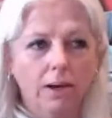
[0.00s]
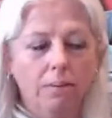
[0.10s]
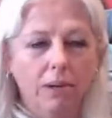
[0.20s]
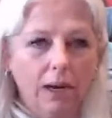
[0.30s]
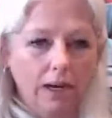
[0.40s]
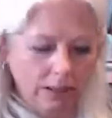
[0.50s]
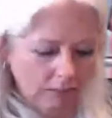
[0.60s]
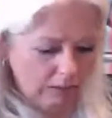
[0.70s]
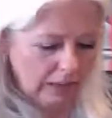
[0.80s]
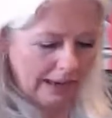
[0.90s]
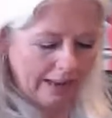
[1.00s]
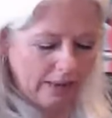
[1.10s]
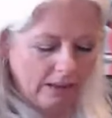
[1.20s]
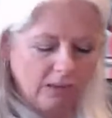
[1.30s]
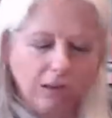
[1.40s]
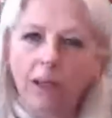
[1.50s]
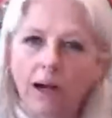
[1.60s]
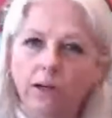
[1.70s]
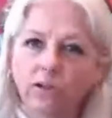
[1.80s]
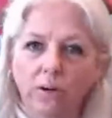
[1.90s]
because the
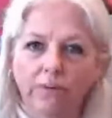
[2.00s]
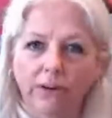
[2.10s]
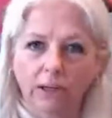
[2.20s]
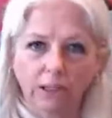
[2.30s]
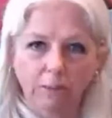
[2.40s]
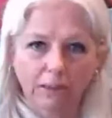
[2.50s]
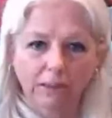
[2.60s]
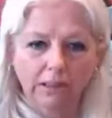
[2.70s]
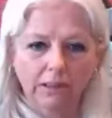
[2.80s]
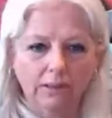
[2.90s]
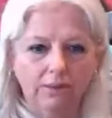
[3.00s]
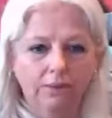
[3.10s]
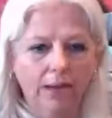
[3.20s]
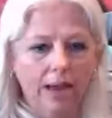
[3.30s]
supplies are very expensive